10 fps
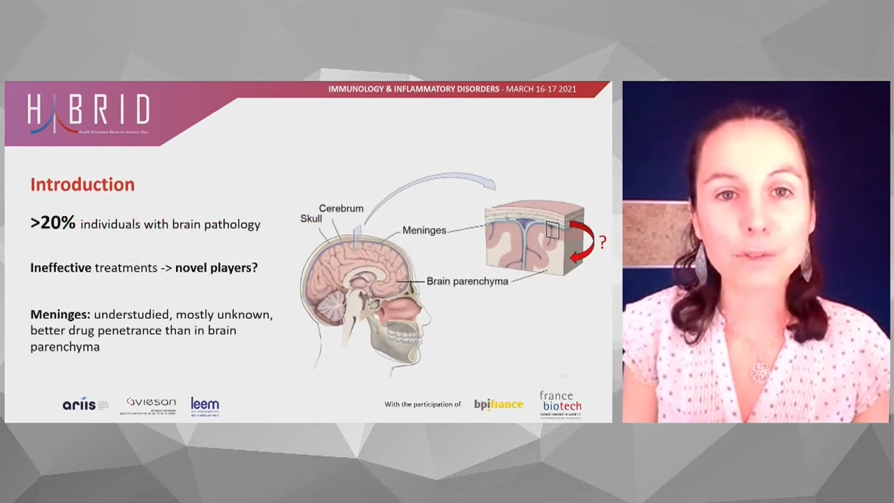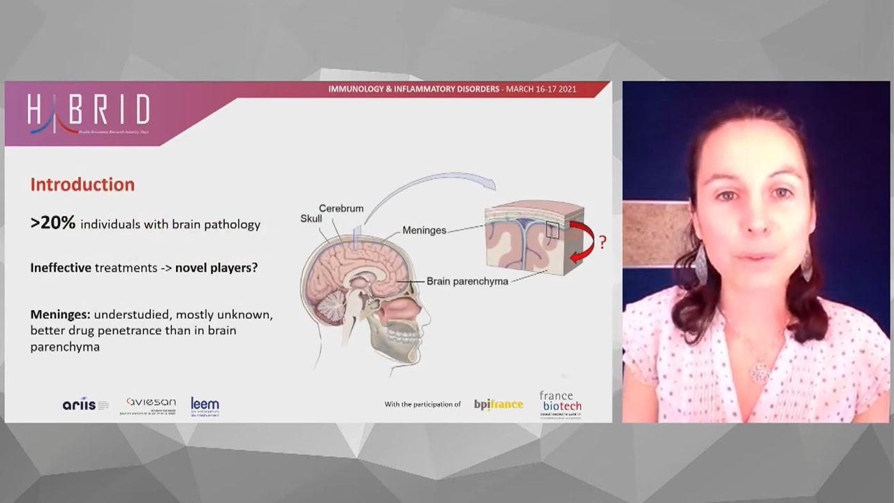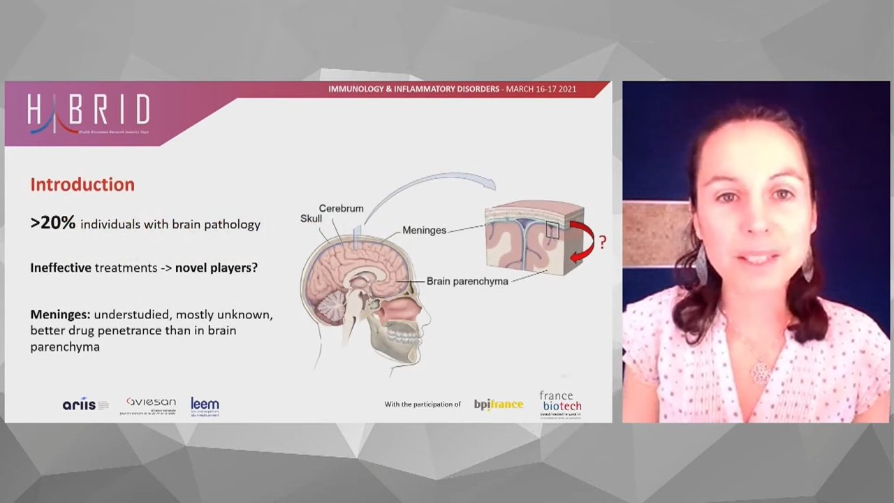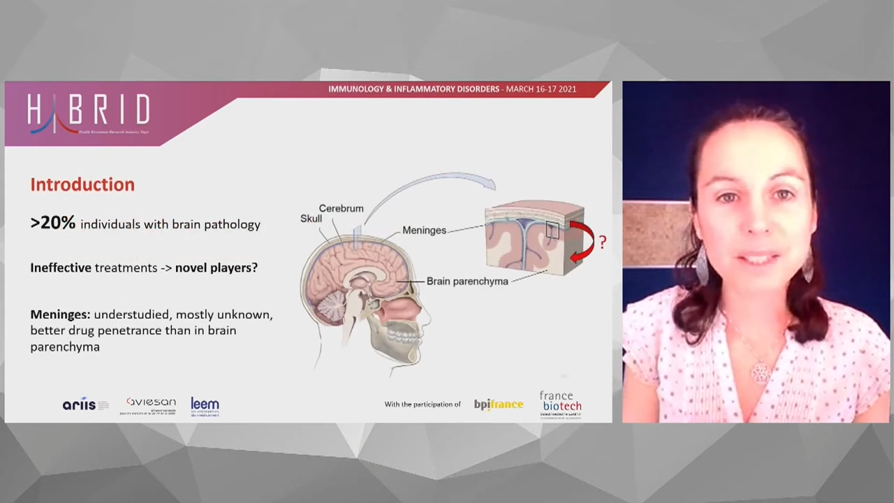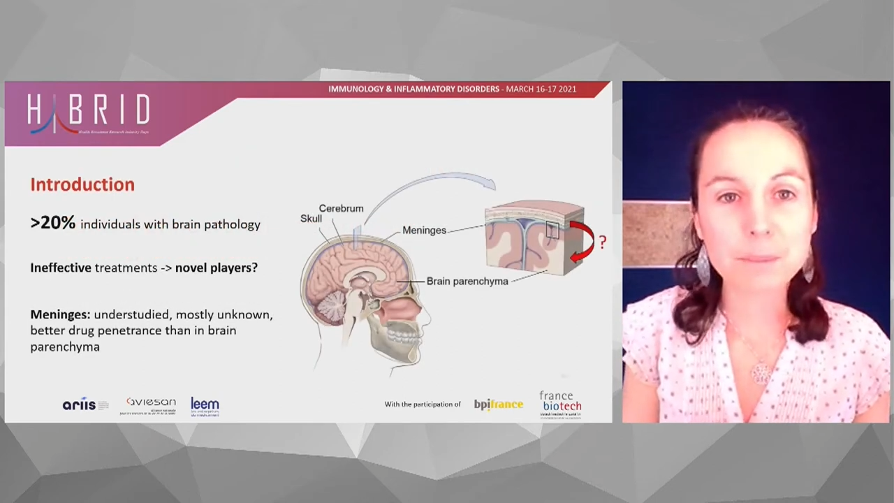Over
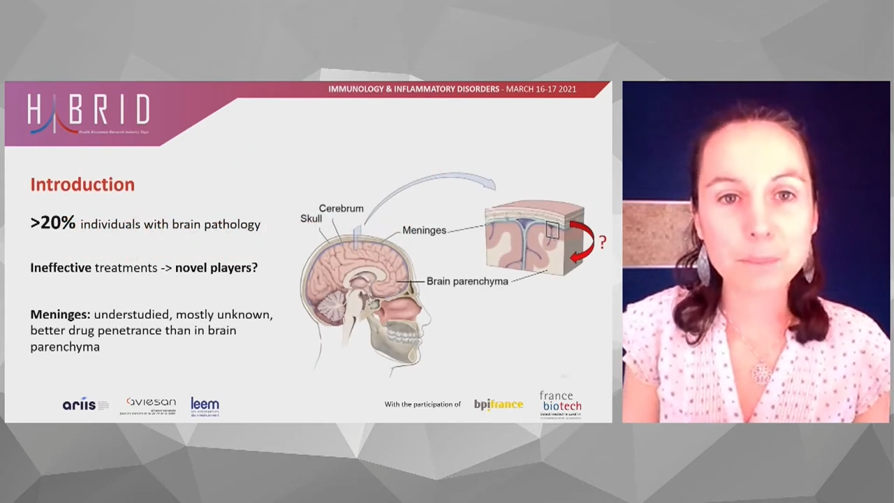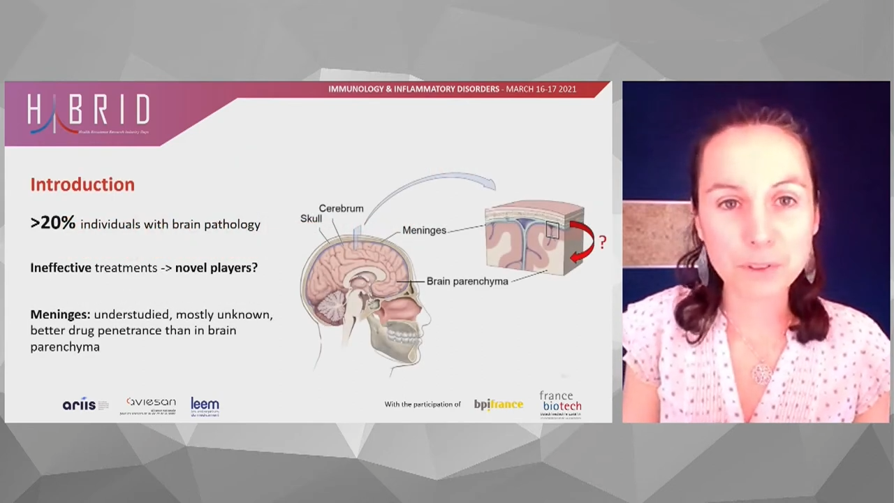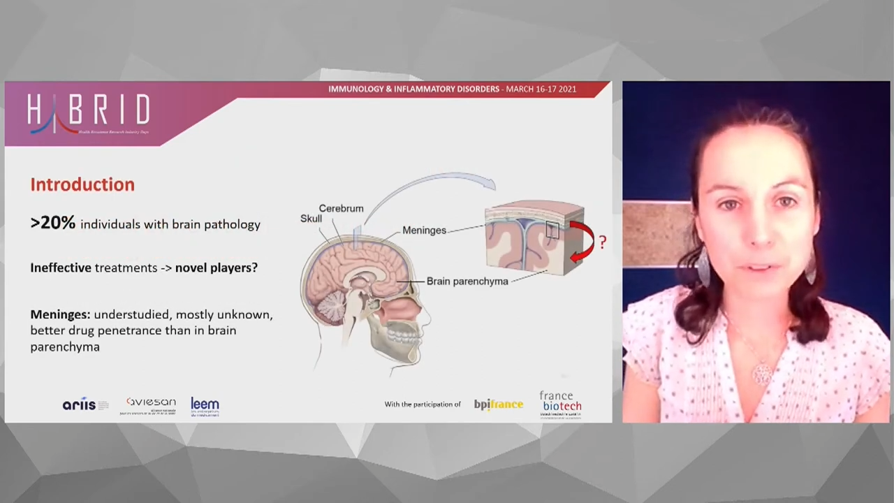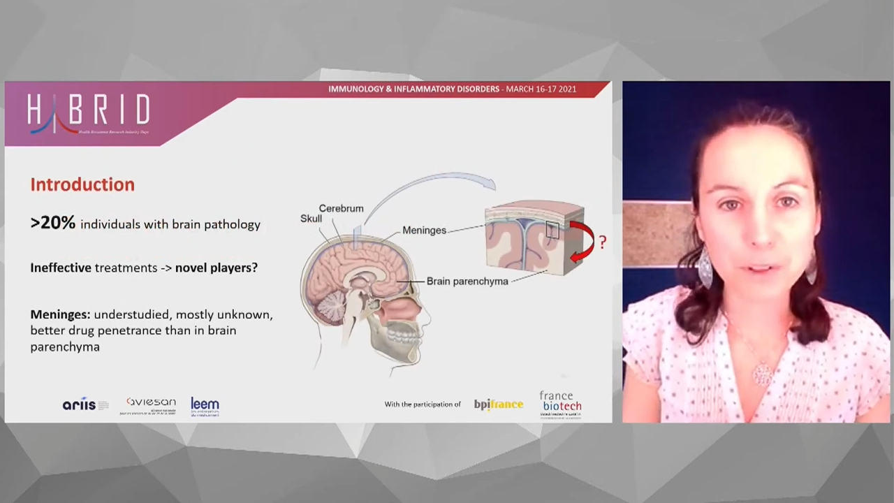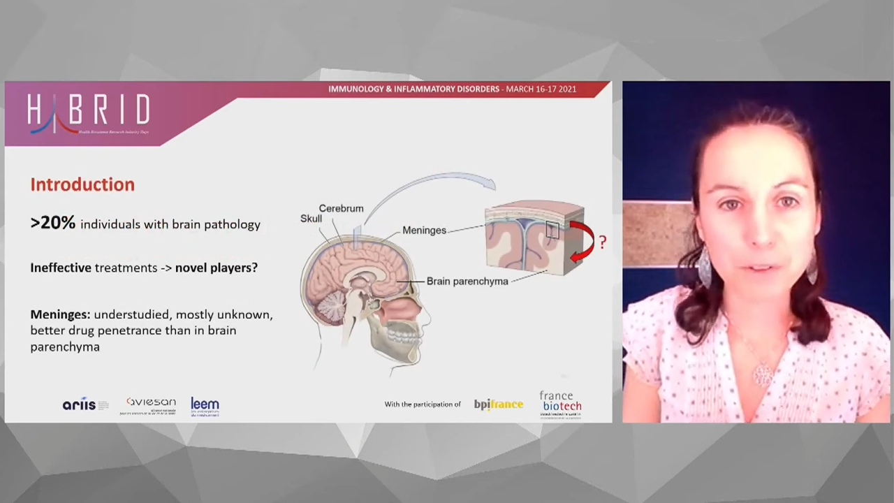
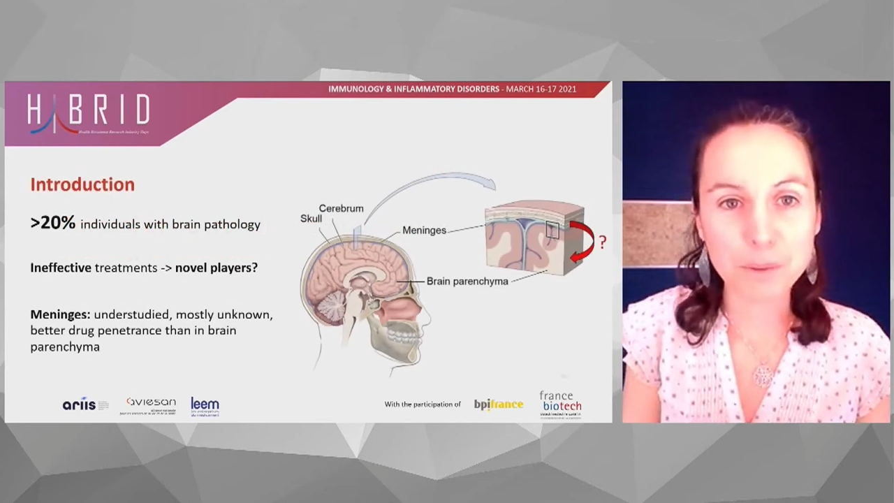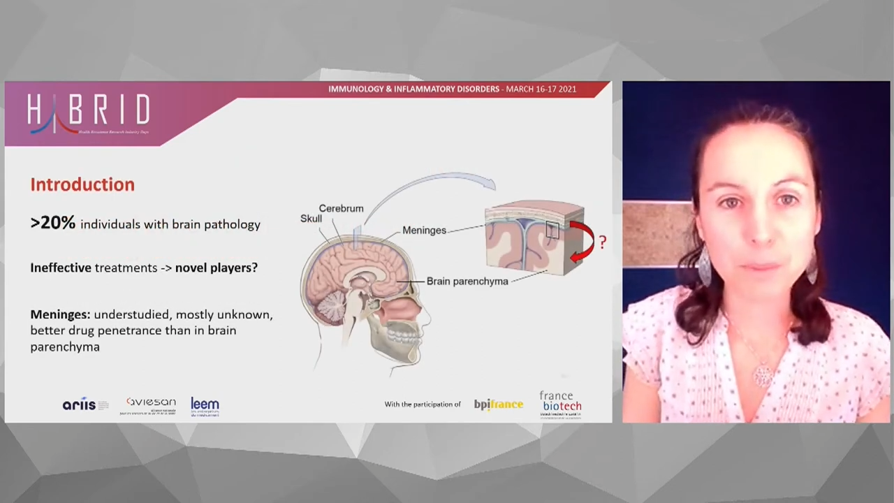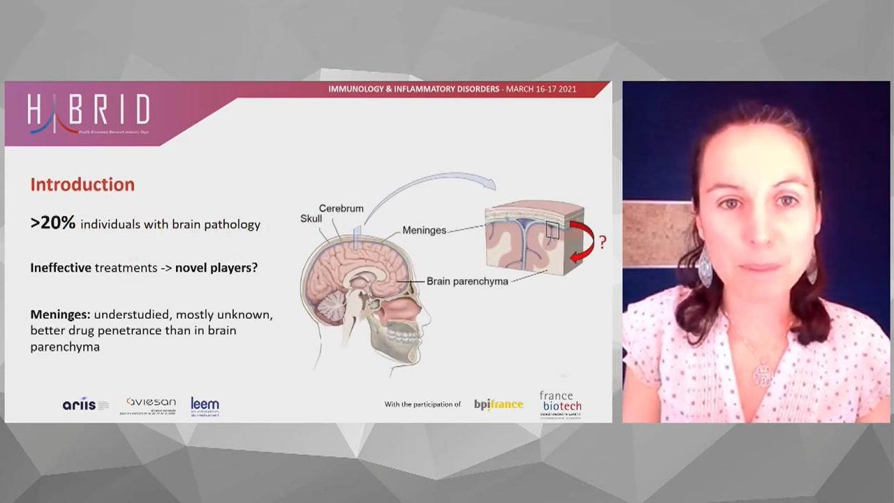20% of